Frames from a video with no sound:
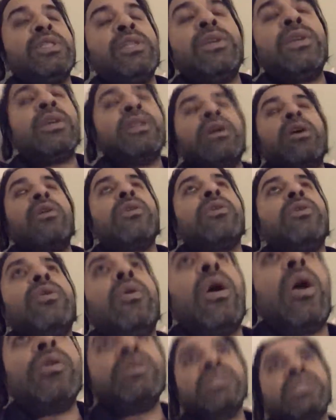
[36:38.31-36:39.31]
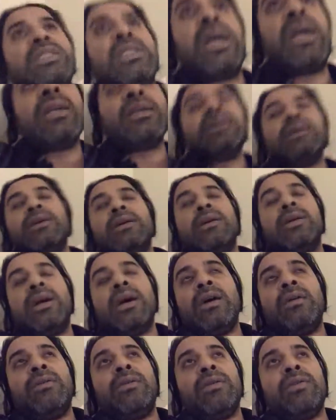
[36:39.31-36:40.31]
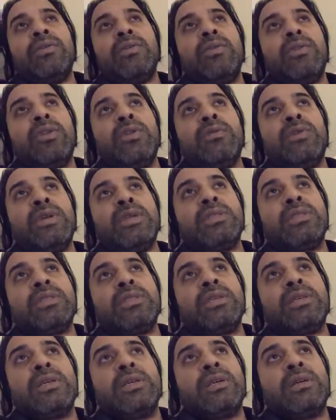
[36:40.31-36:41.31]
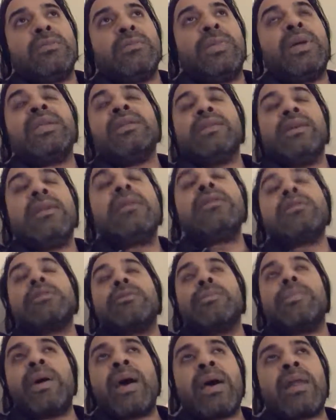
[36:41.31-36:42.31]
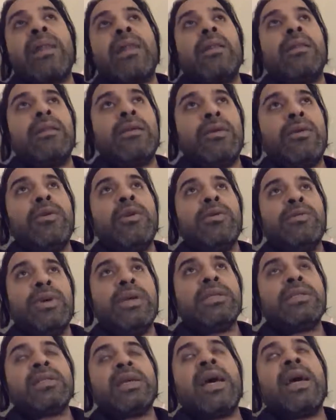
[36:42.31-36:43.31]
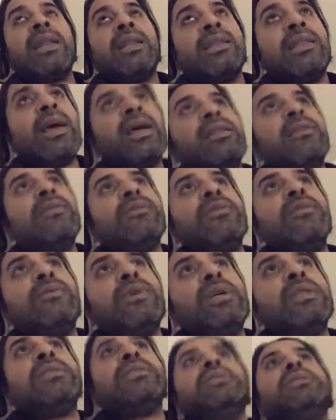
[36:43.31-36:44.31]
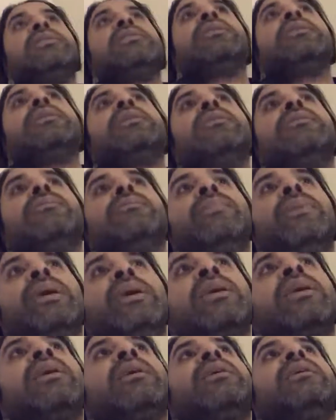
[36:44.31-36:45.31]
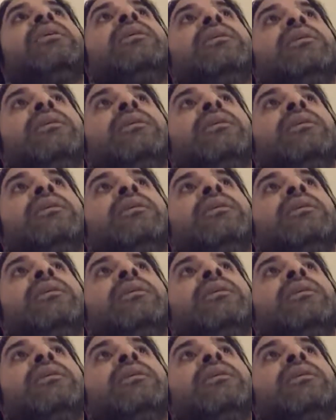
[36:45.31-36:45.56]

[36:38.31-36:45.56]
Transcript: You cannot go outside our universe, but there is parallel universe, and that universe is making